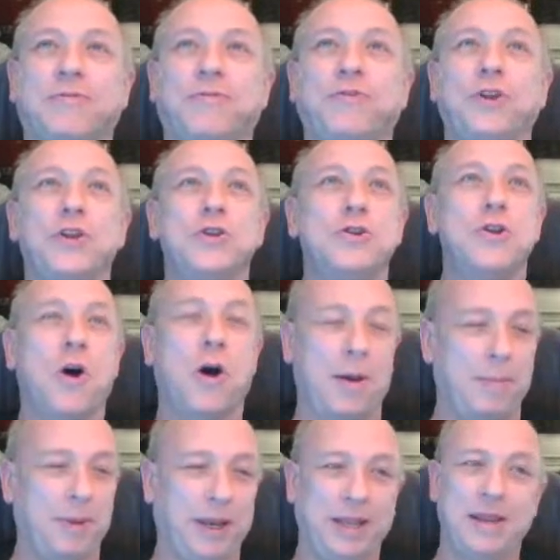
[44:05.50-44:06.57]

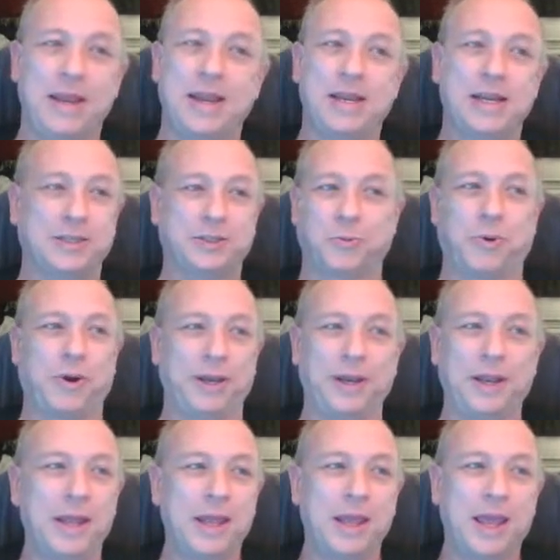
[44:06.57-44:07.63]
phenomenal in this one.
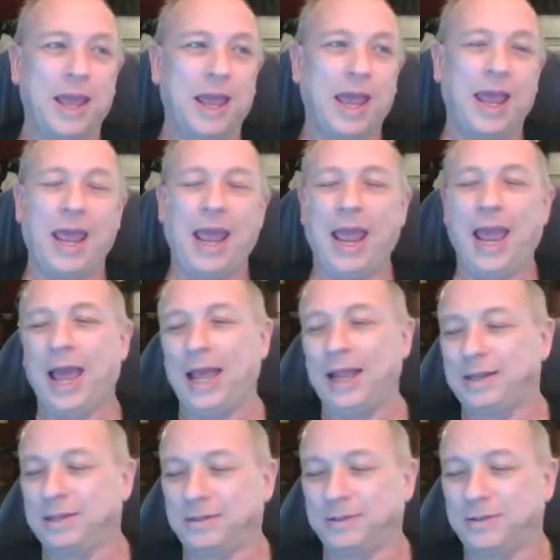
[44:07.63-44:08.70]

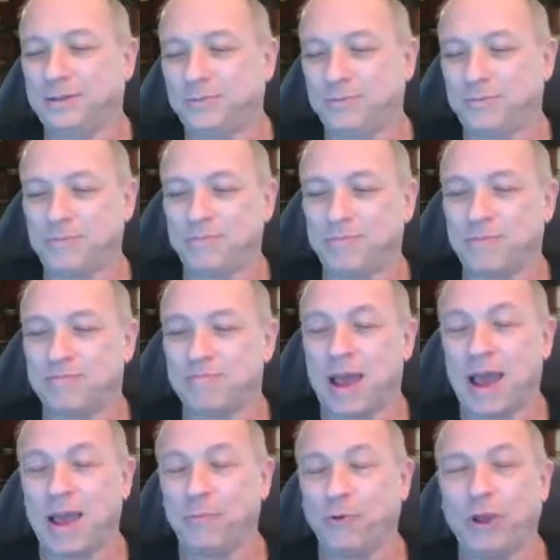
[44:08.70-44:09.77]
And
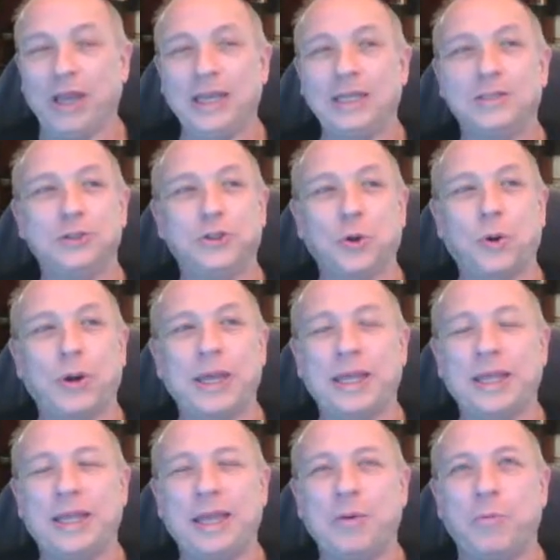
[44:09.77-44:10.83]
I'm really
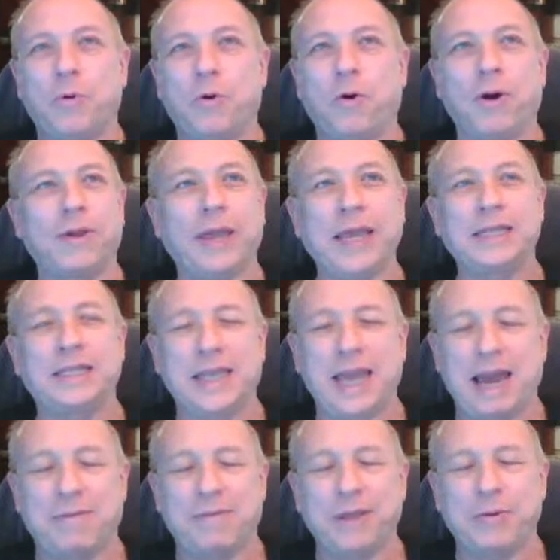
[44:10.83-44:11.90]
enjoying the war he's
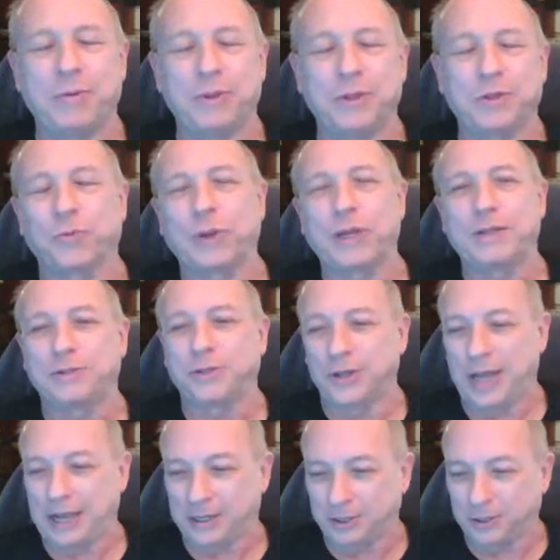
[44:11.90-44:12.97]
having with the realtor
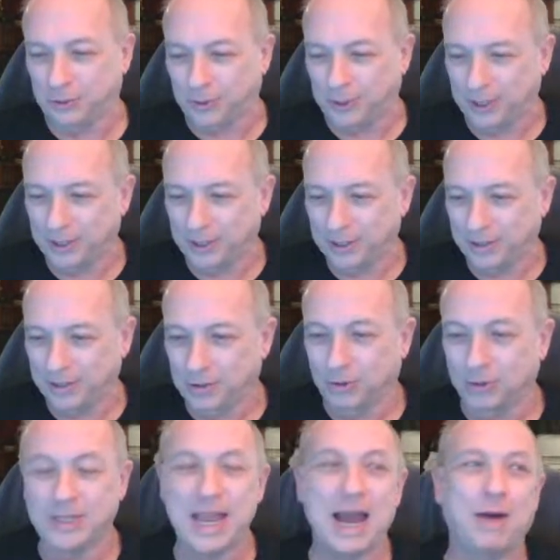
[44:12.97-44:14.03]
next door. Of
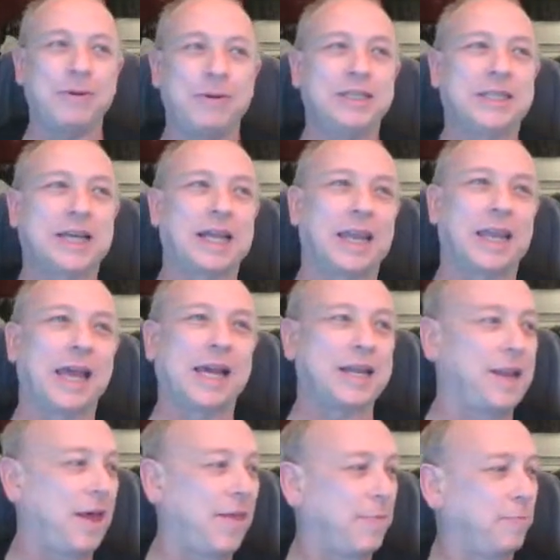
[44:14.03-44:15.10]
course, now he's got
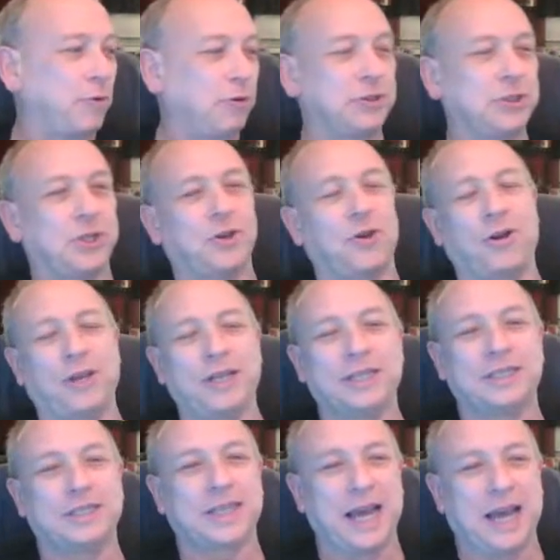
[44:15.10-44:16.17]
another person on
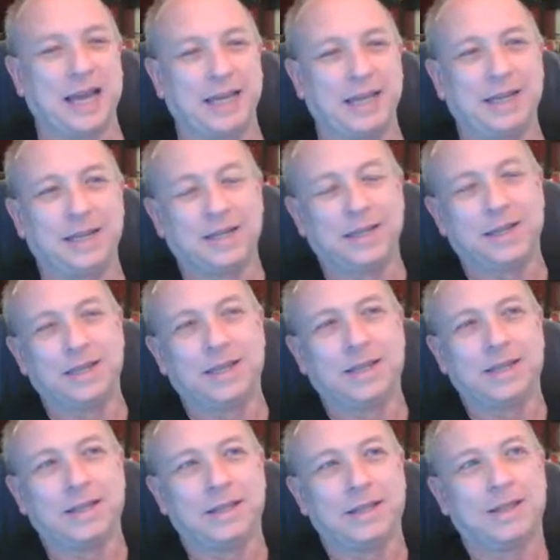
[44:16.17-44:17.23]
his side.
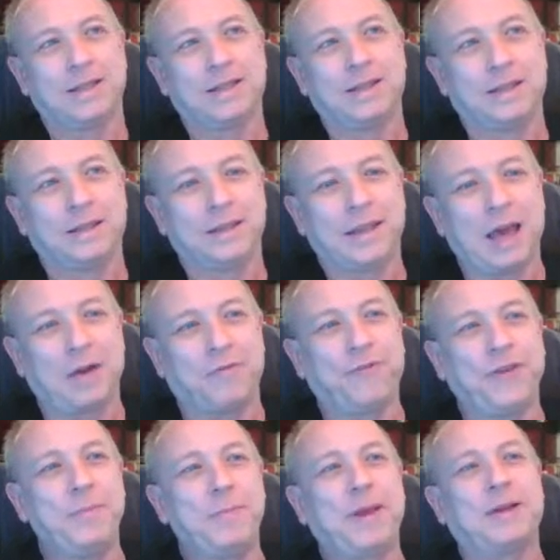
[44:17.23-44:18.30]
That
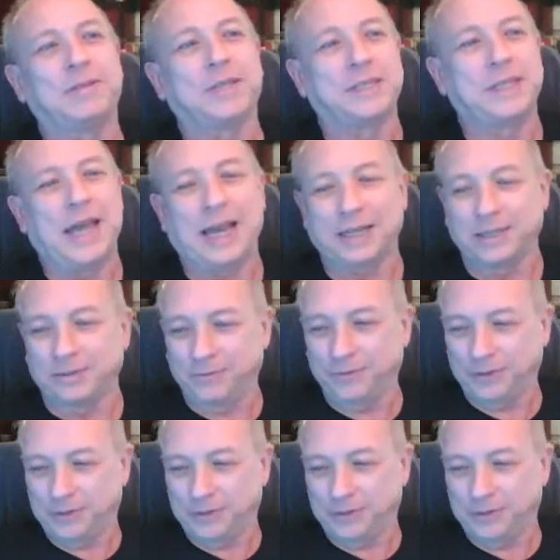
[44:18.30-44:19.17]
female detective.